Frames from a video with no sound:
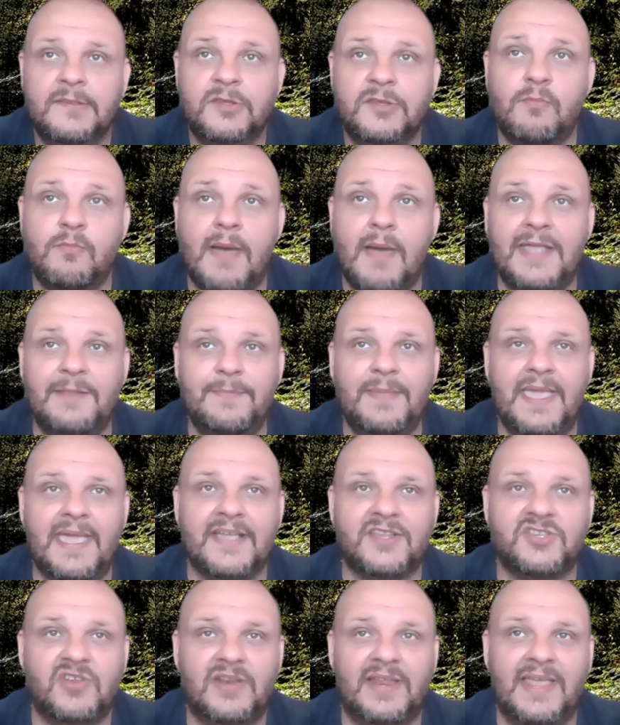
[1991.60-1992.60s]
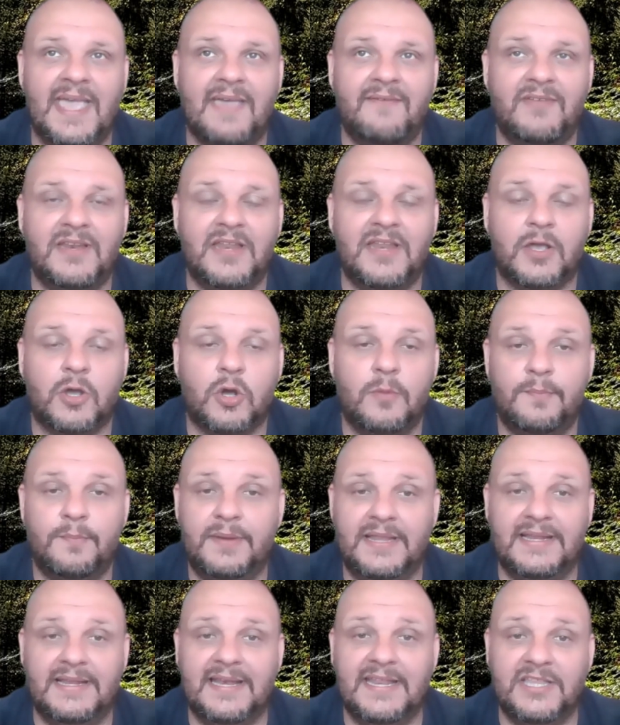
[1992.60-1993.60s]
You might be actually having a
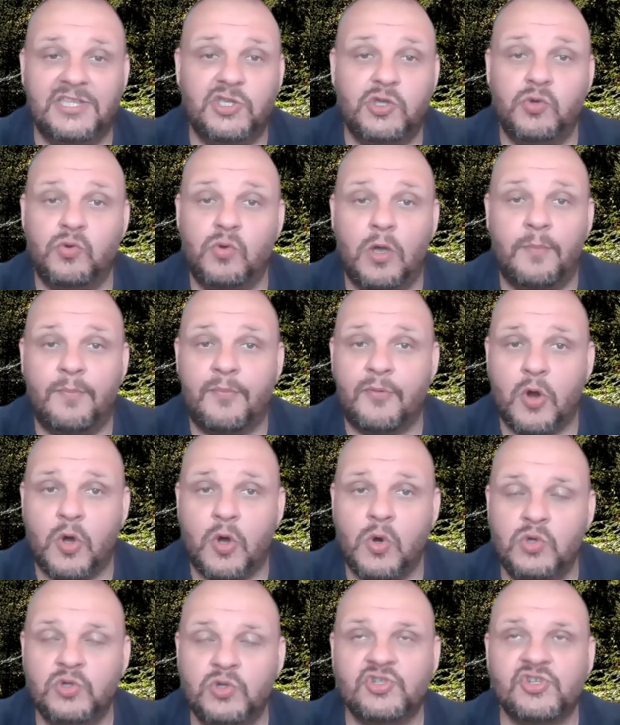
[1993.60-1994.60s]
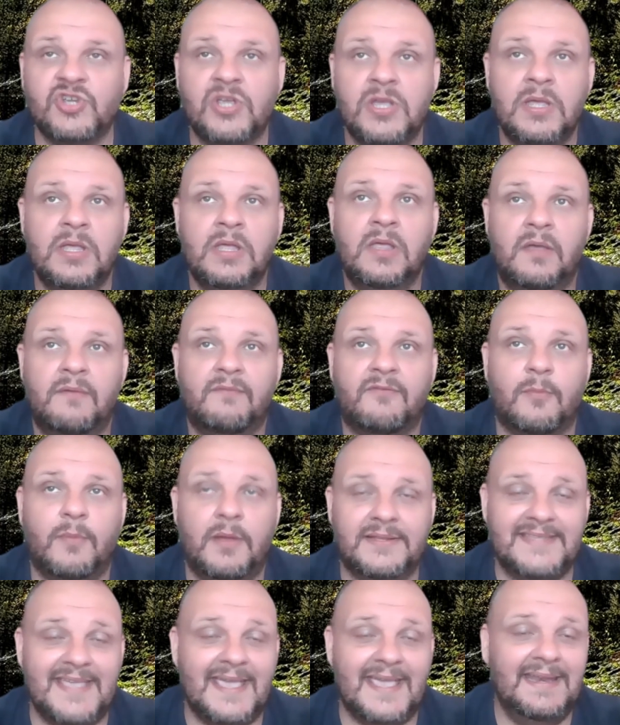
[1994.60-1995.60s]
completely new approach. From
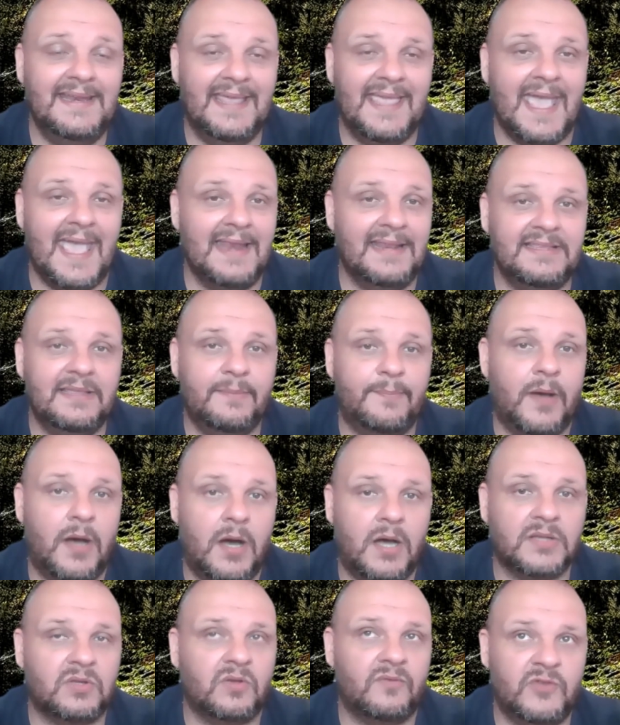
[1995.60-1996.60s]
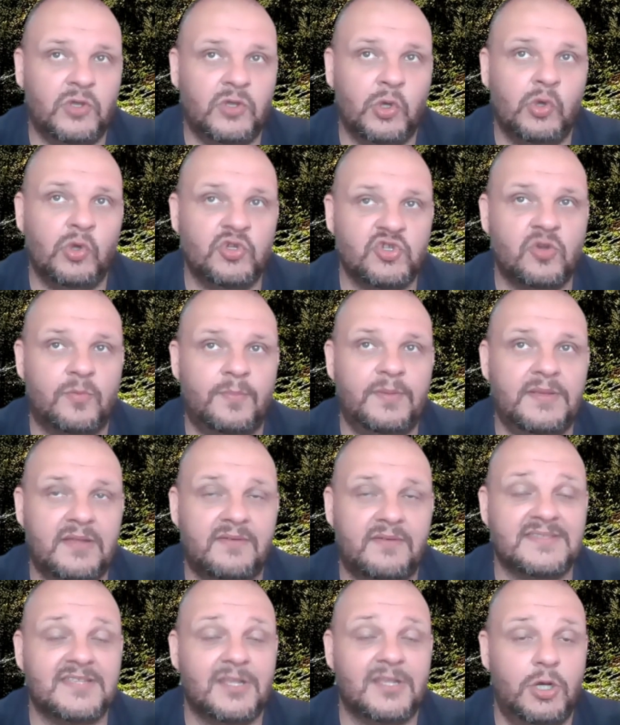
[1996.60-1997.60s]
a technicality part of view,
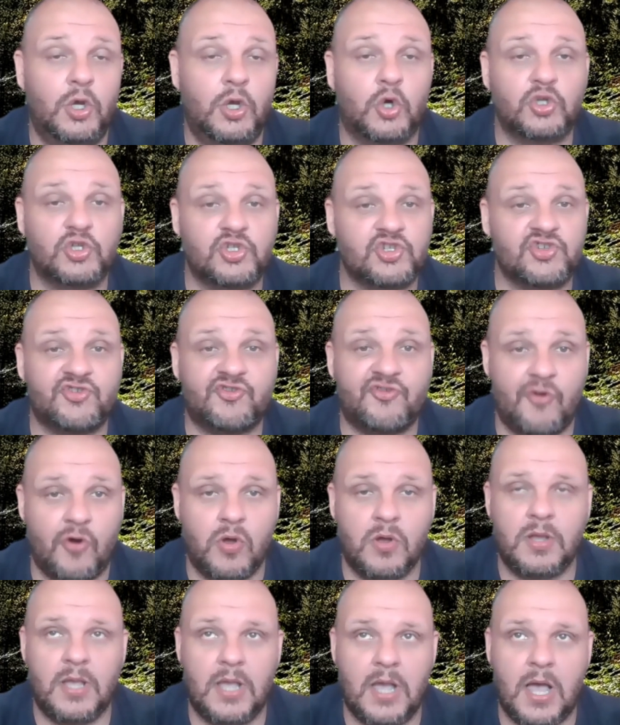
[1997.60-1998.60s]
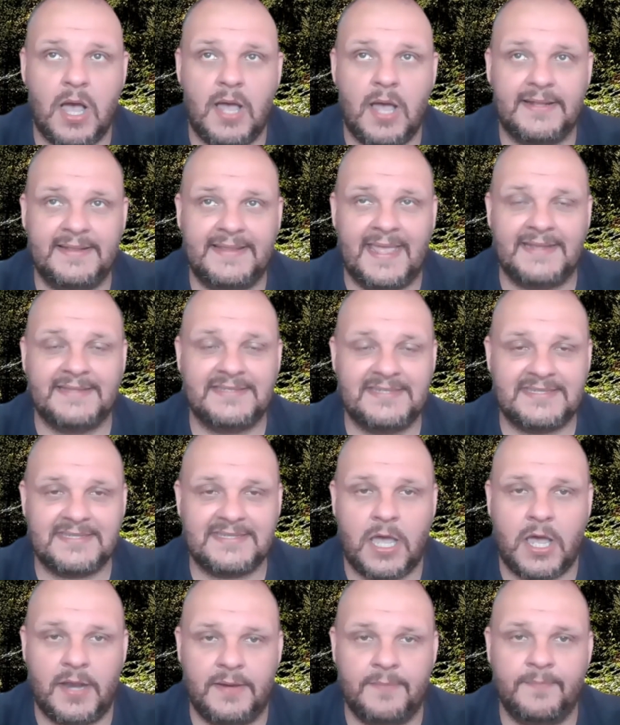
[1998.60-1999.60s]
Jupiter is a lot stronger than
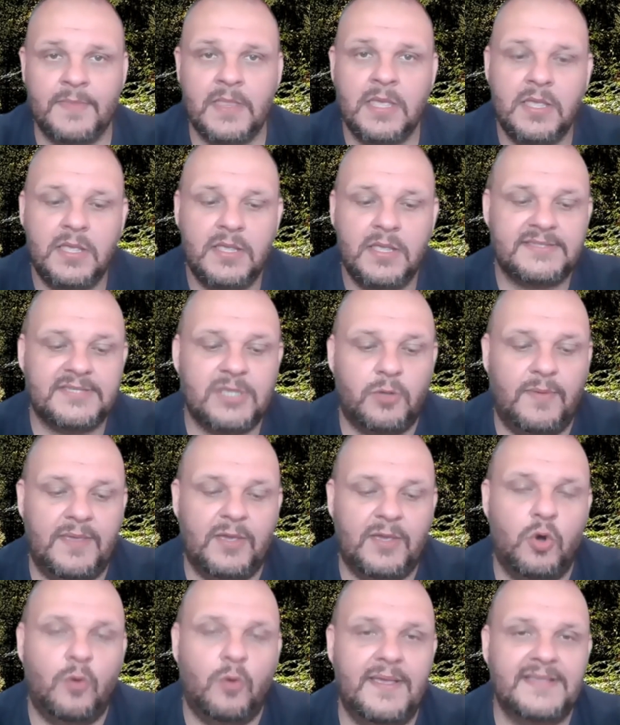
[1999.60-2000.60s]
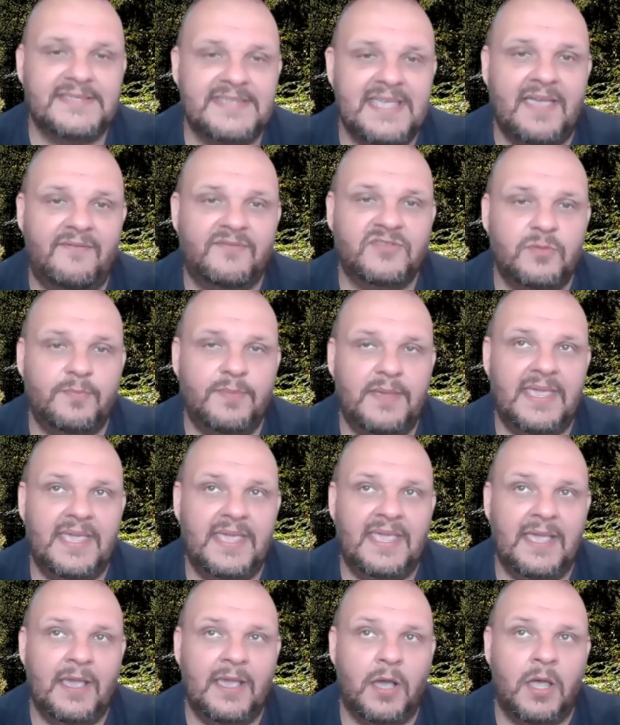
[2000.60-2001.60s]
Sun. So we always have to
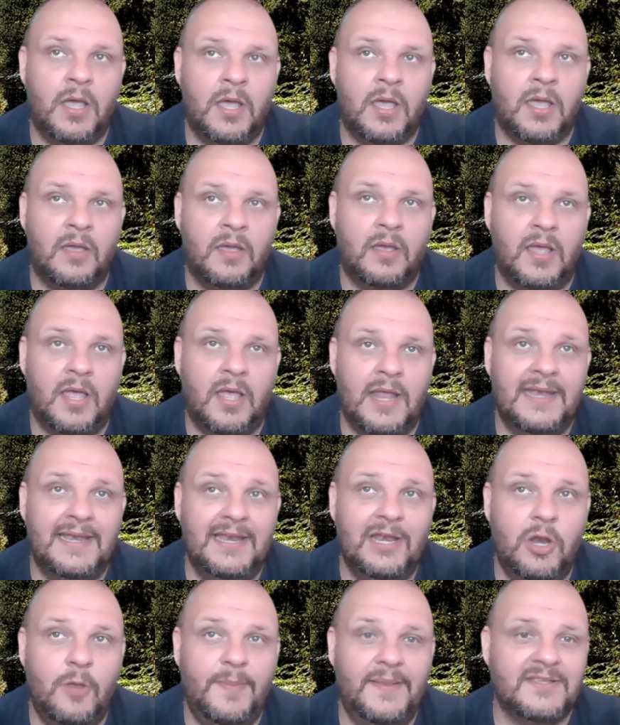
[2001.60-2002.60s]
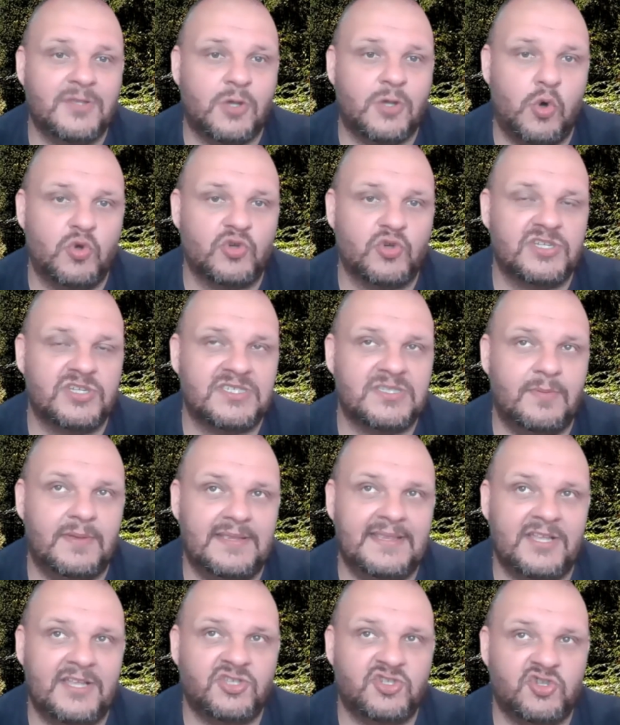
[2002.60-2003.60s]
be uh, a little bit cautious
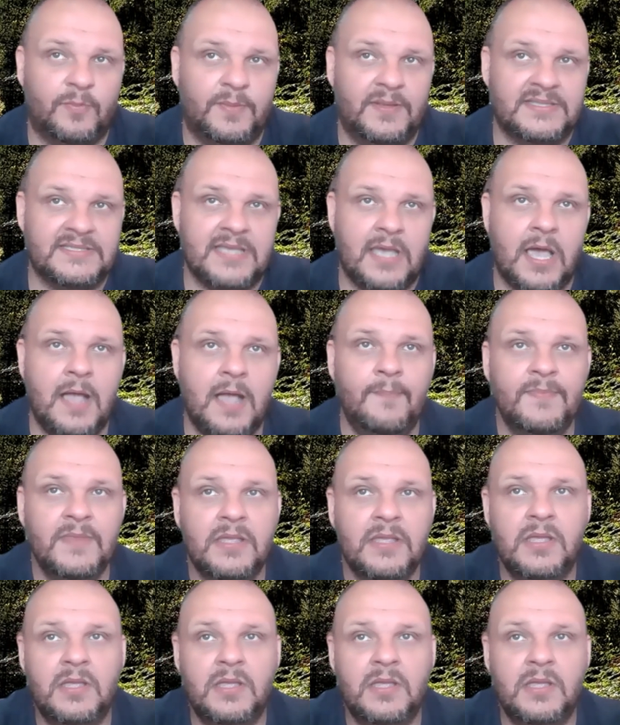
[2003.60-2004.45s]
with that Jupiter,